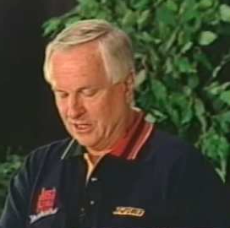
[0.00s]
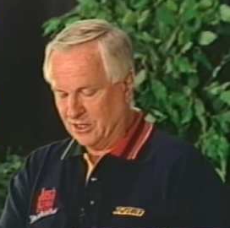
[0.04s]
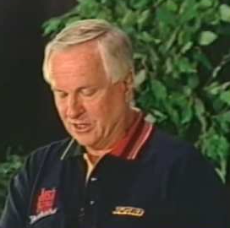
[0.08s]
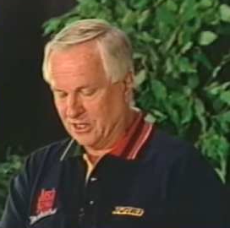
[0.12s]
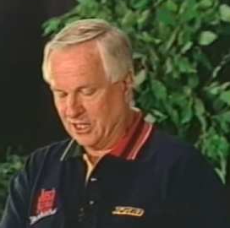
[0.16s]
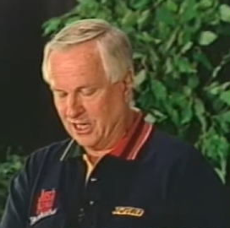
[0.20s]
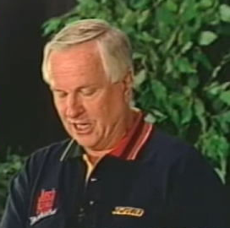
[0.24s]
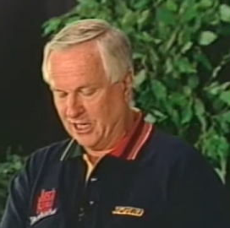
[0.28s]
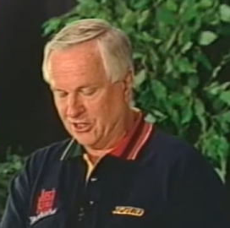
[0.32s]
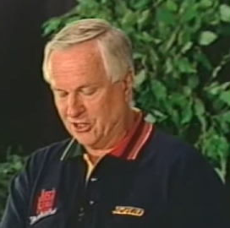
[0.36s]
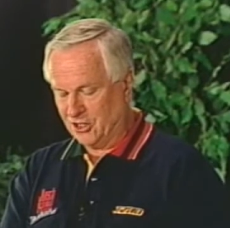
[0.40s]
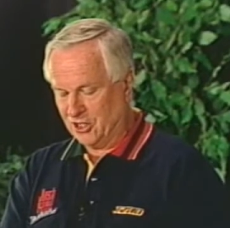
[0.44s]

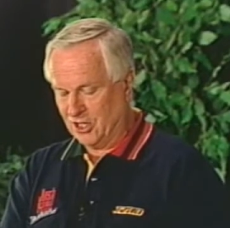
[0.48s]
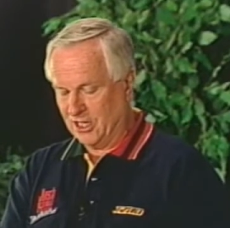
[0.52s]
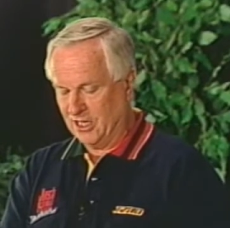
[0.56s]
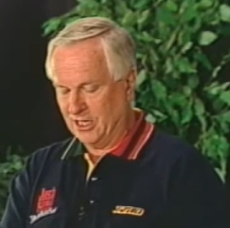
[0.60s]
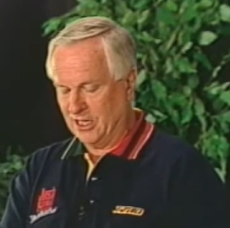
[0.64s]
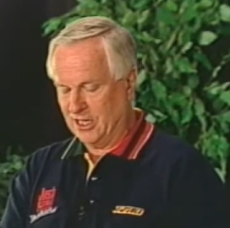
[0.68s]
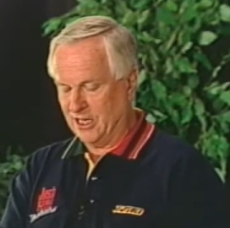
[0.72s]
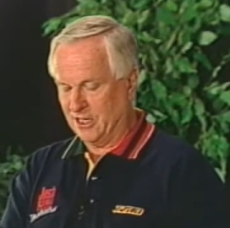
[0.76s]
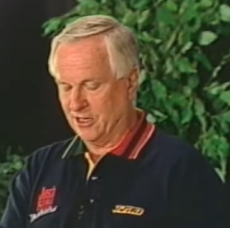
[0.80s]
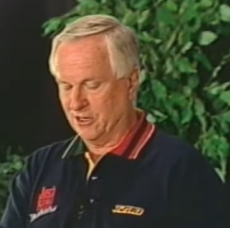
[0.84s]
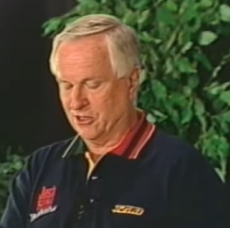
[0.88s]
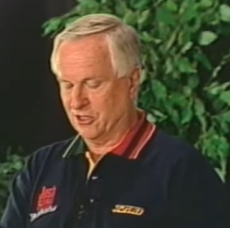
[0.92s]
teaching
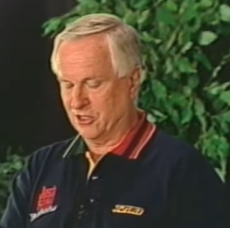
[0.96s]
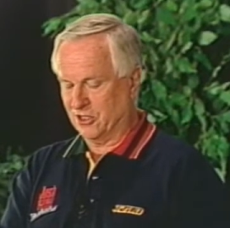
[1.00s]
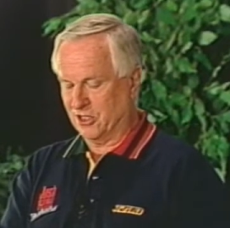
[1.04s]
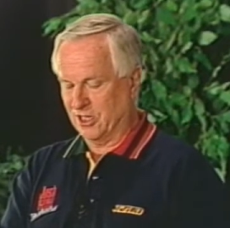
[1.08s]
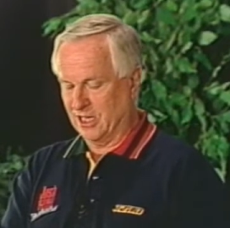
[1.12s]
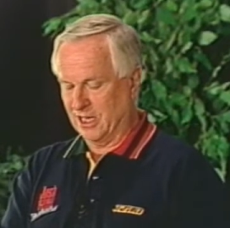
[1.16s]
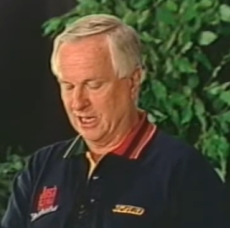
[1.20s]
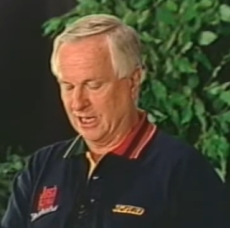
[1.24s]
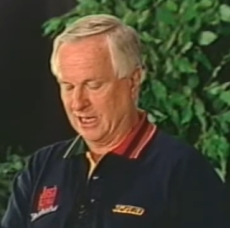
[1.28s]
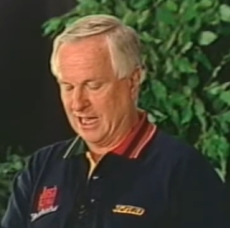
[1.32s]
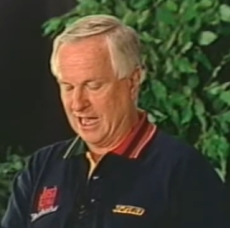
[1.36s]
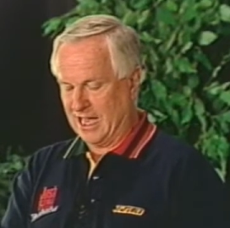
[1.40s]
in their
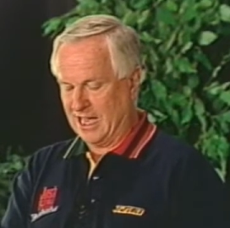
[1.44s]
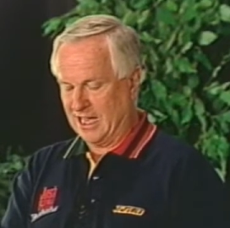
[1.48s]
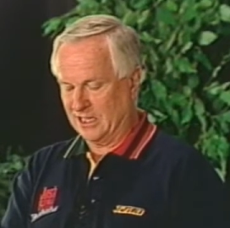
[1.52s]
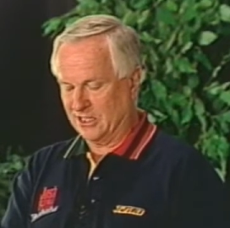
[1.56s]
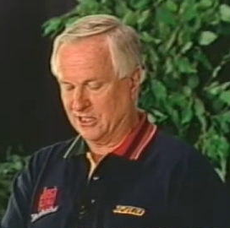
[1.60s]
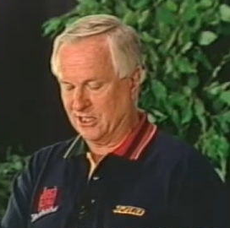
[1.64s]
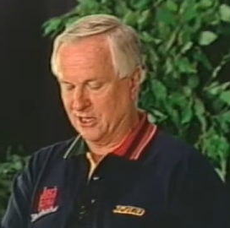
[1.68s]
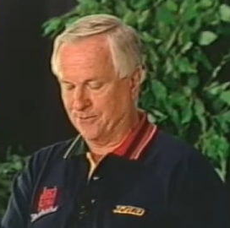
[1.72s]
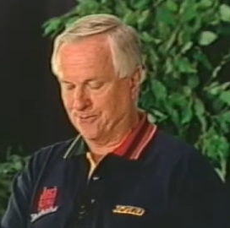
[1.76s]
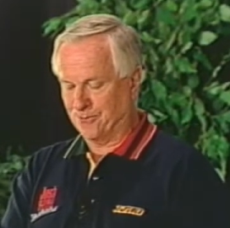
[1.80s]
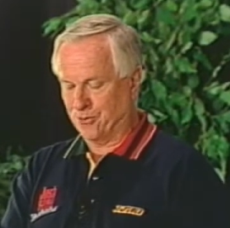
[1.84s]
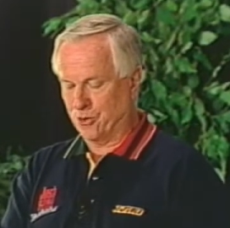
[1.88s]

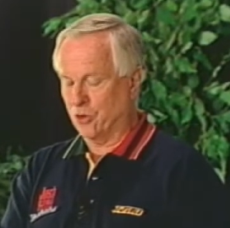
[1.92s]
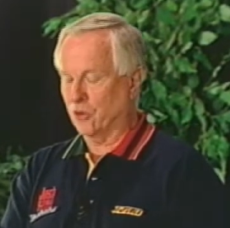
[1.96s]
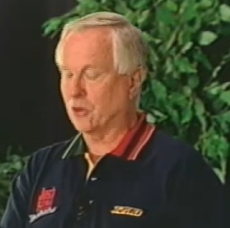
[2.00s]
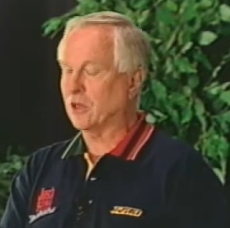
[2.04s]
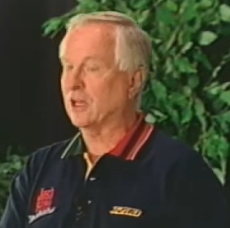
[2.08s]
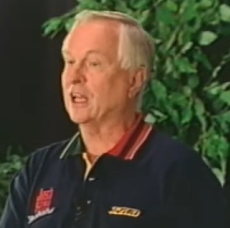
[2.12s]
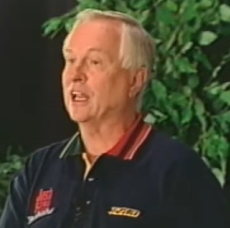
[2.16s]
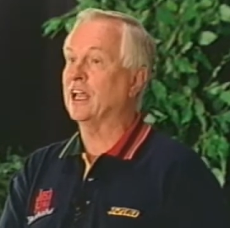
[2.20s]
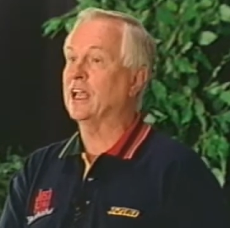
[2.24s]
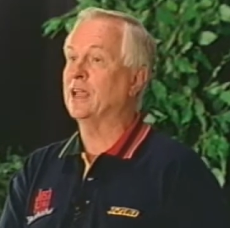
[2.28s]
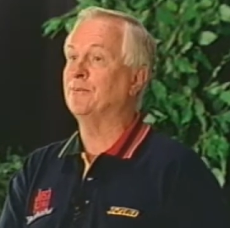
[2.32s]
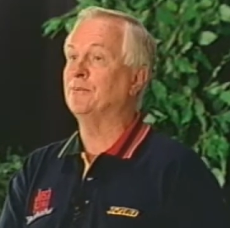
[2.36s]
synagogues and
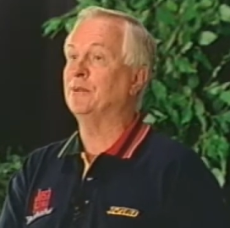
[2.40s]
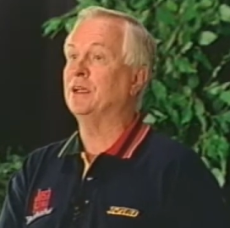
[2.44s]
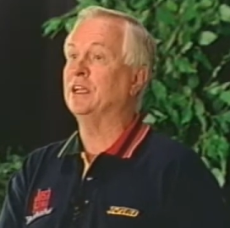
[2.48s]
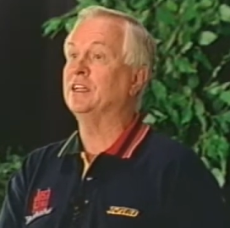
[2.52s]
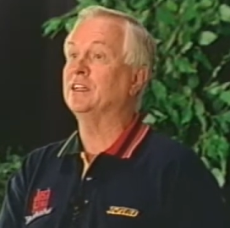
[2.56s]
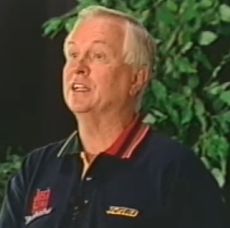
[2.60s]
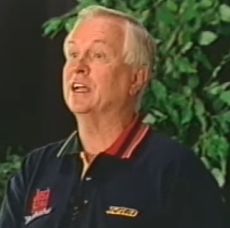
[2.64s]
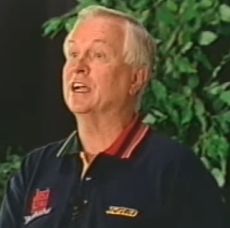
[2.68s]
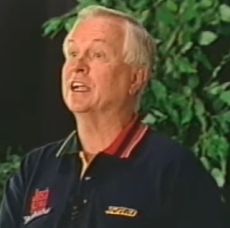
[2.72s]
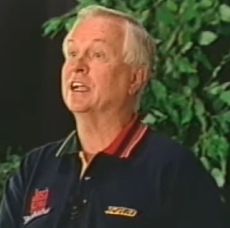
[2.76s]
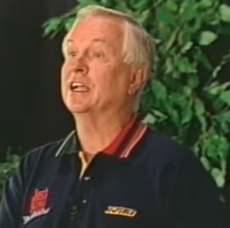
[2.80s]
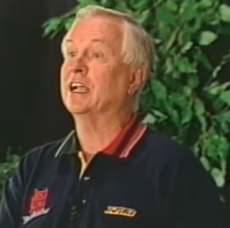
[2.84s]

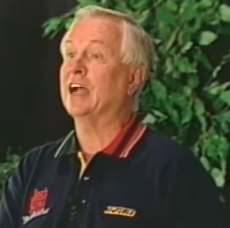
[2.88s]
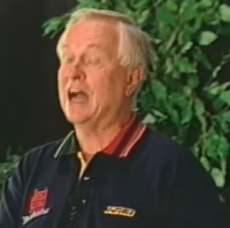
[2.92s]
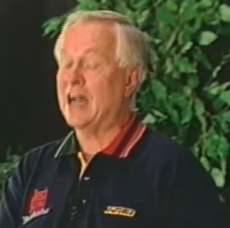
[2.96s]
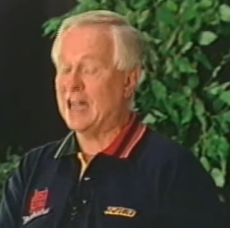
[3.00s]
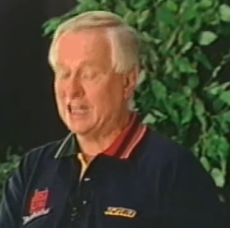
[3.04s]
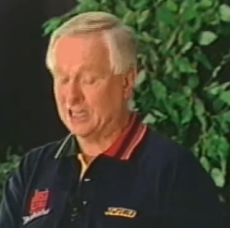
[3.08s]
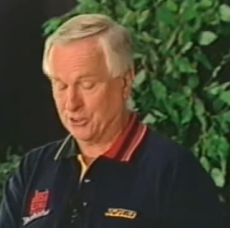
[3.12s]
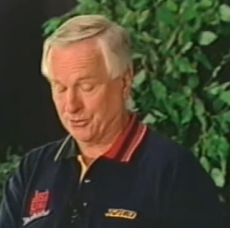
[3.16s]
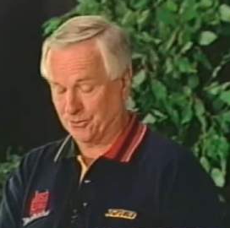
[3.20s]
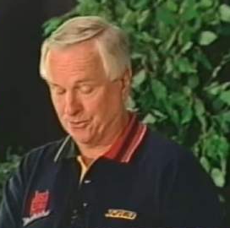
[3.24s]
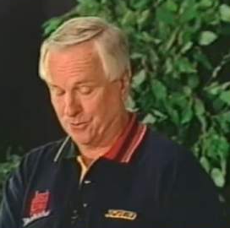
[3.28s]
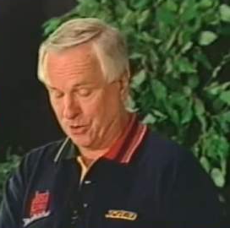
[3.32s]
proclaiming the
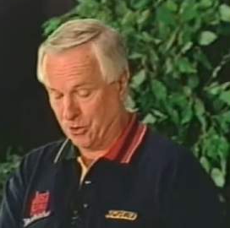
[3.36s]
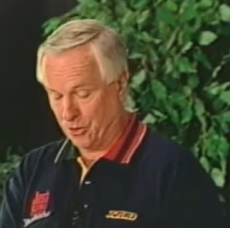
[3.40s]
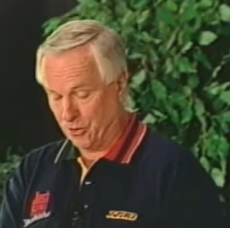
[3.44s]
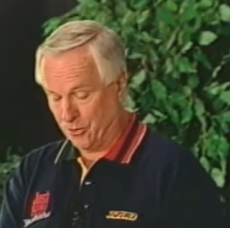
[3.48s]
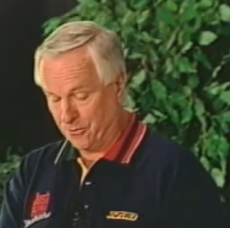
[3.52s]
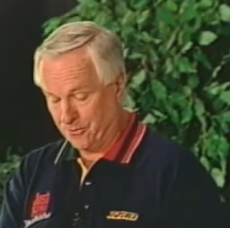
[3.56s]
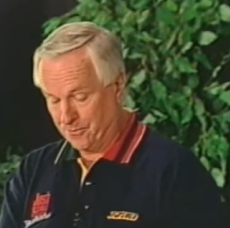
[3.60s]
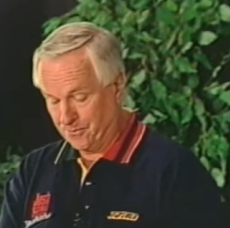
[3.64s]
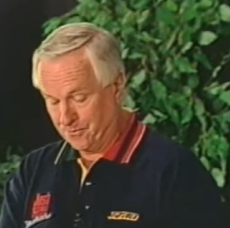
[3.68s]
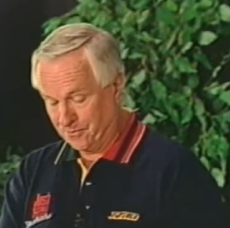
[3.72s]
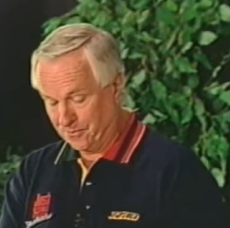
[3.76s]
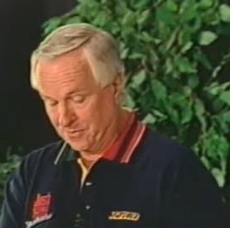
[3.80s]

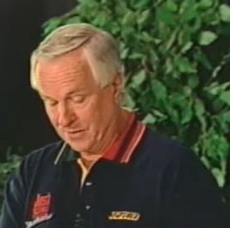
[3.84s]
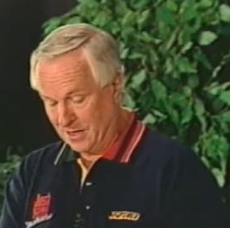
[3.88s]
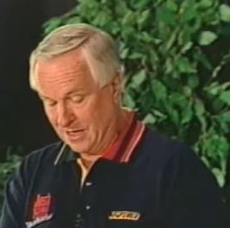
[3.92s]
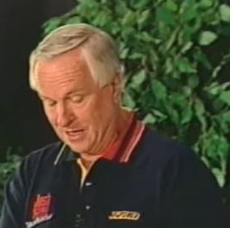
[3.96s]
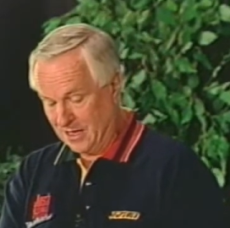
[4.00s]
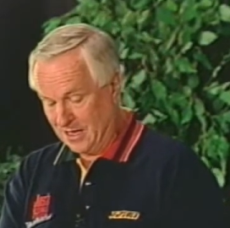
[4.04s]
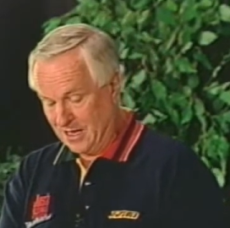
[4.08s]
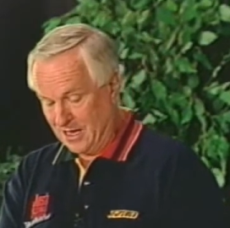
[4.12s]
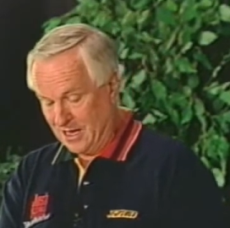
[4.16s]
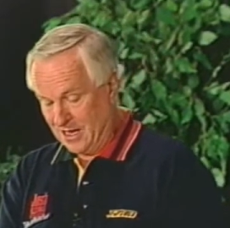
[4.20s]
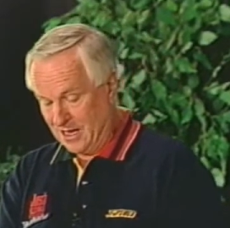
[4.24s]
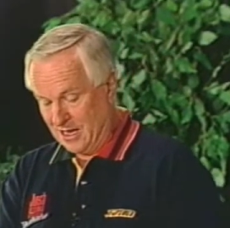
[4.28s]
gospel
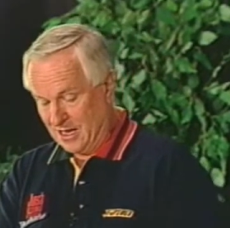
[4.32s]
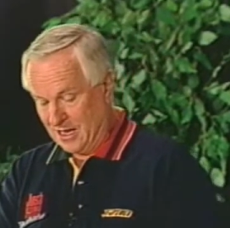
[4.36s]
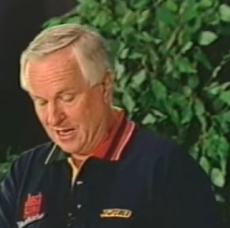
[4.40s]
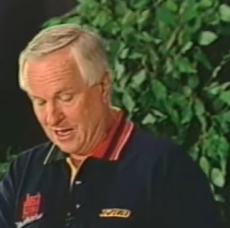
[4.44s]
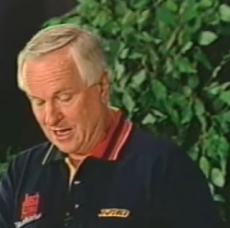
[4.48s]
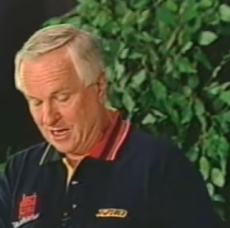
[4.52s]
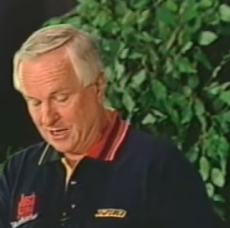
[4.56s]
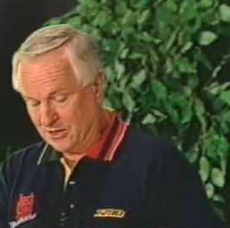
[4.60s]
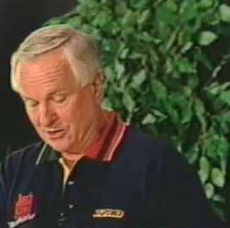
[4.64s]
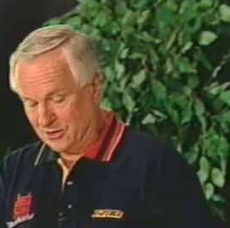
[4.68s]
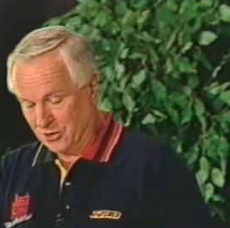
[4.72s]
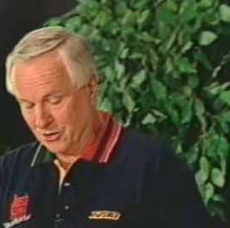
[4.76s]

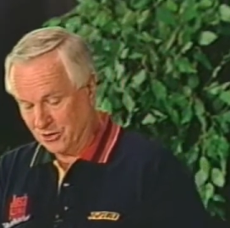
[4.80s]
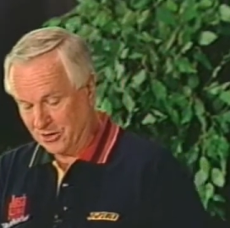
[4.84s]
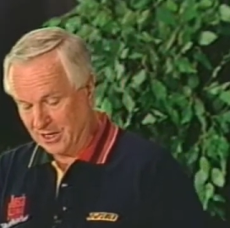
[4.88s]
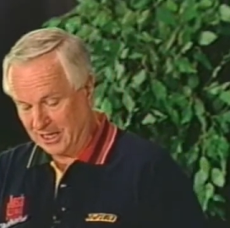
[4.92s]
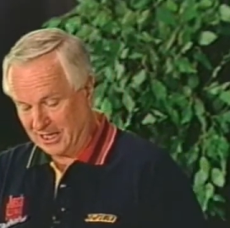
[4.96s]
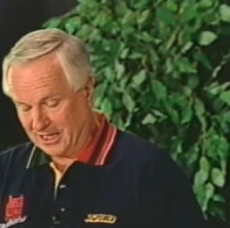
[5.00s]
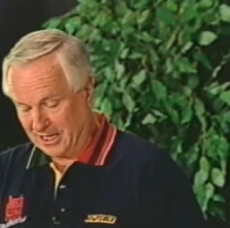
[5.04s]
to the